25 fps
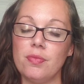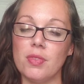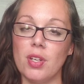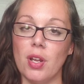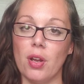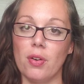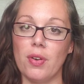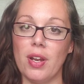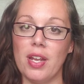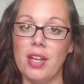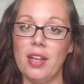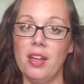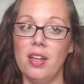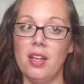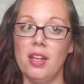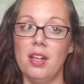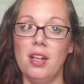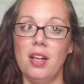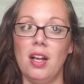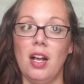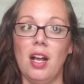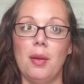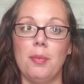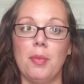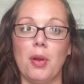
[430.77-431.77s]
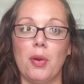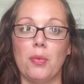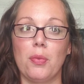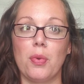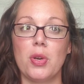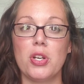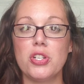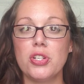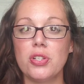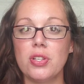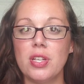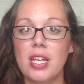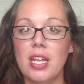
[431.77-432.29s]
All right.
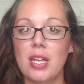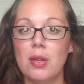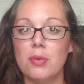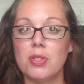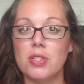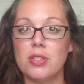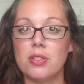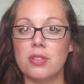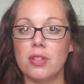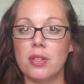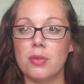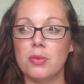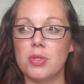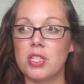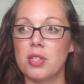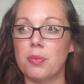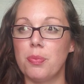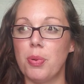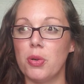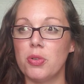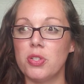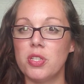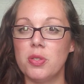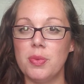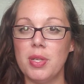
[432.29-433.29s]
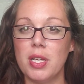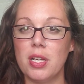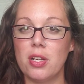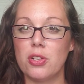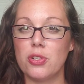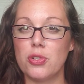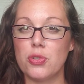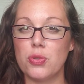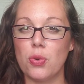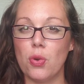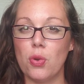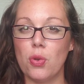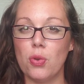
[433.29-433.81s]
Originally it was supposed to be a
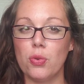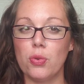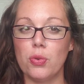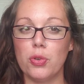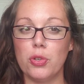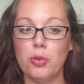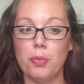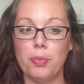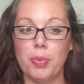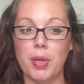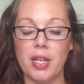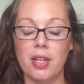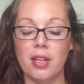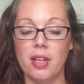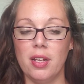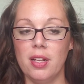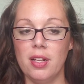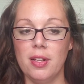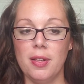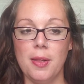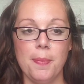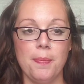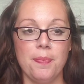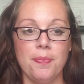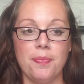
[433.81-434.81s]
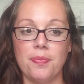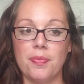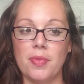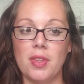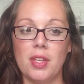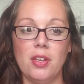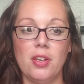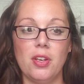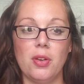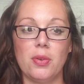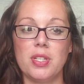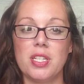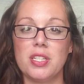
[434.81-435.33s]
control group, but
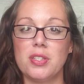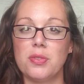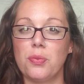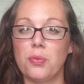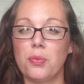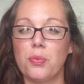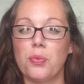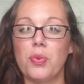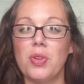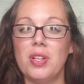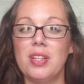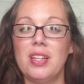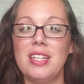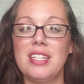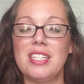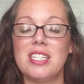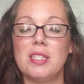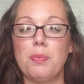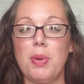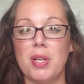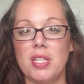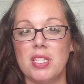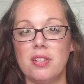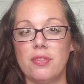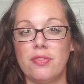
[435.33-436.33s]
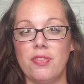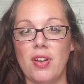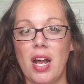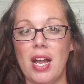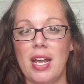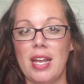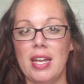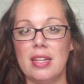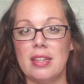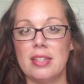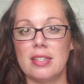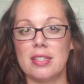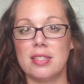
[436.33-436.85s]
it doesn't really specify
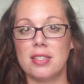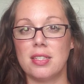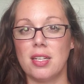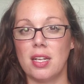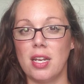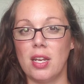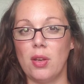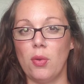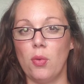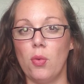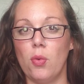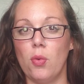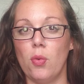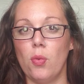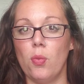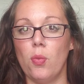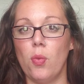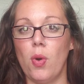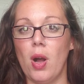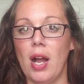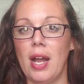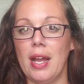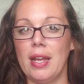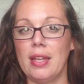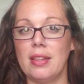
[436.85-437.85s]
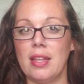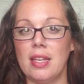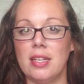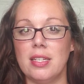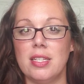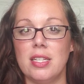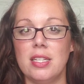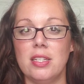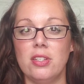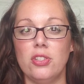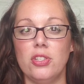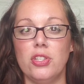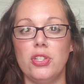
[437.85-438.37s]
in the study why they
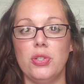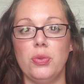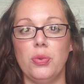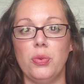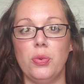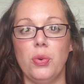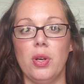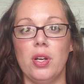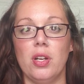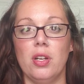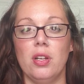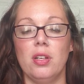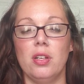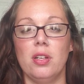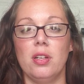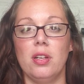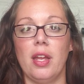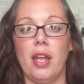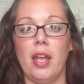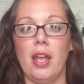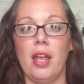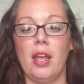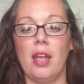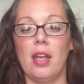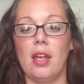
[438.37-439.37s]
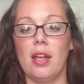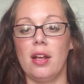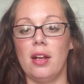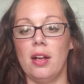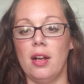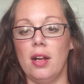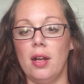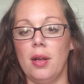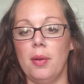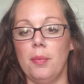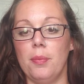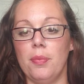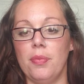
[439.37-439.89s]
didn't do
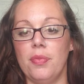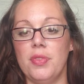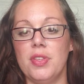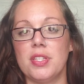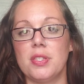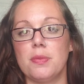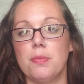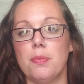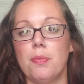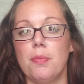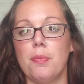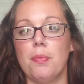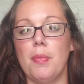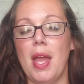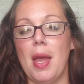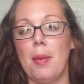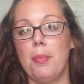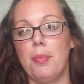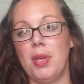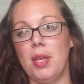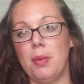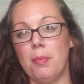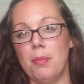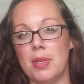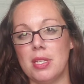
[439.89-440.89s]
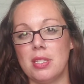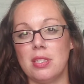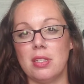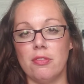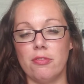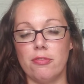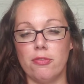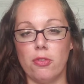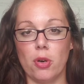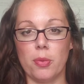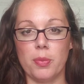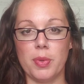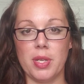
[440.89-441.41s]
this
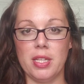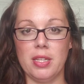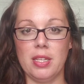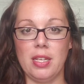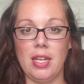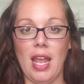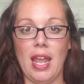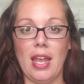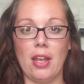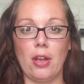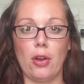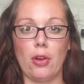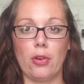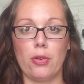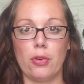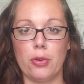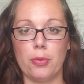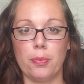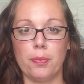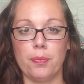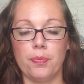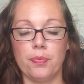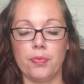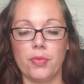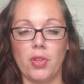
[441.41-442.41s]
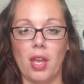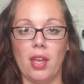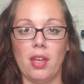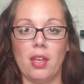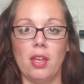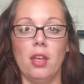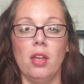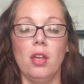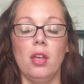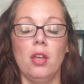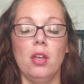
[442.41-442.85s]
epi-misinformed in the anger group. Okay.